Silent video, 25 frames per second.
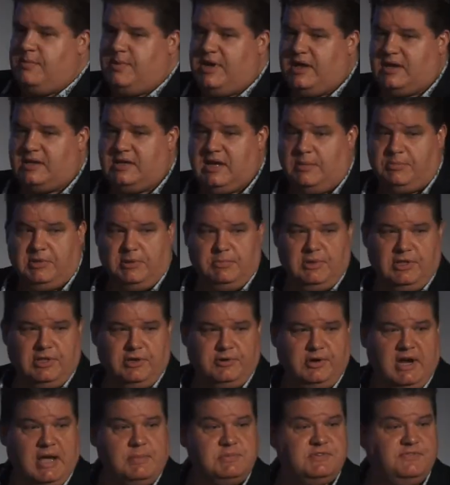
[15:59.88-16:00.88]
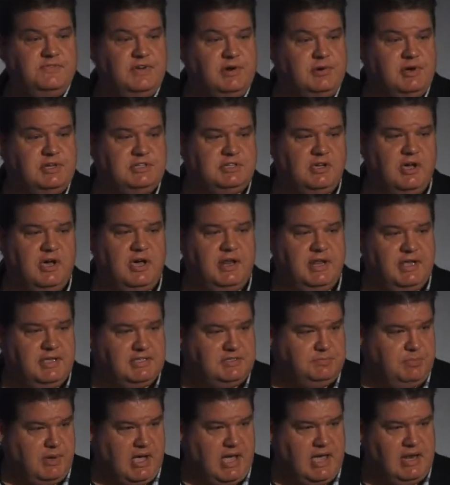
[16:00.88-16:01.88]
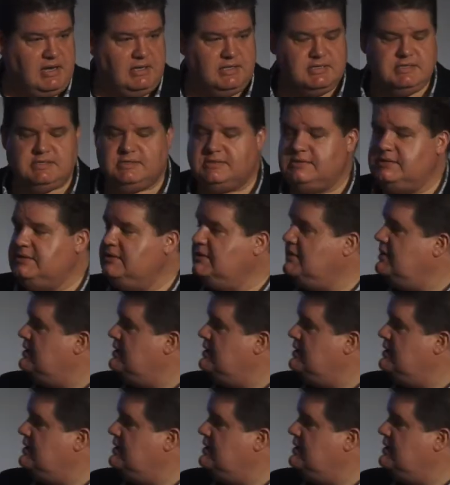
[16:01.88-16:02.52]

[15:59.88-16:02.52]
about a couple of milligrams, very tiny, it's painless.